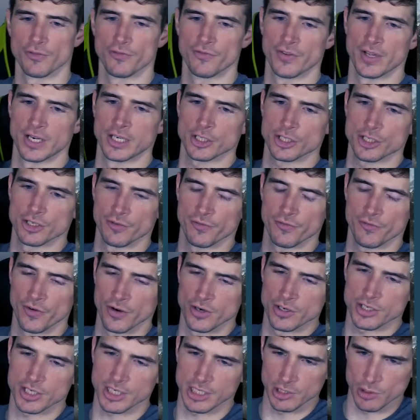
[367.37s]
you finished your
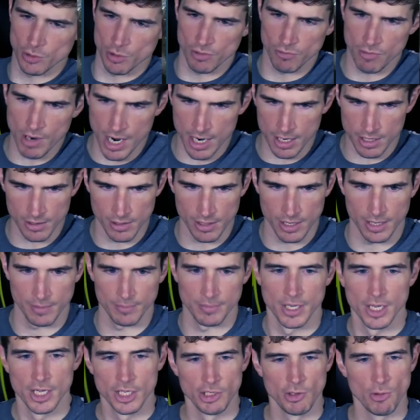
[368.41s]
first indoor rock
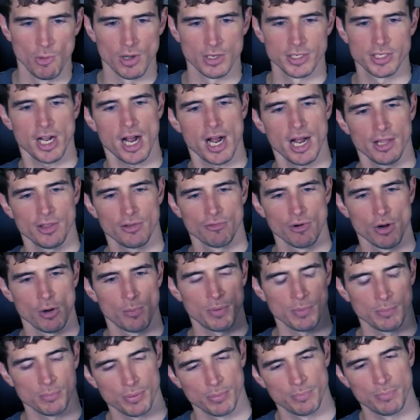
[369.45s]
climb. You untie the
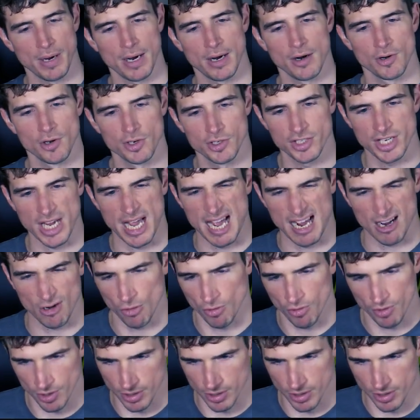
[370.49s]
rope and prepare to tackle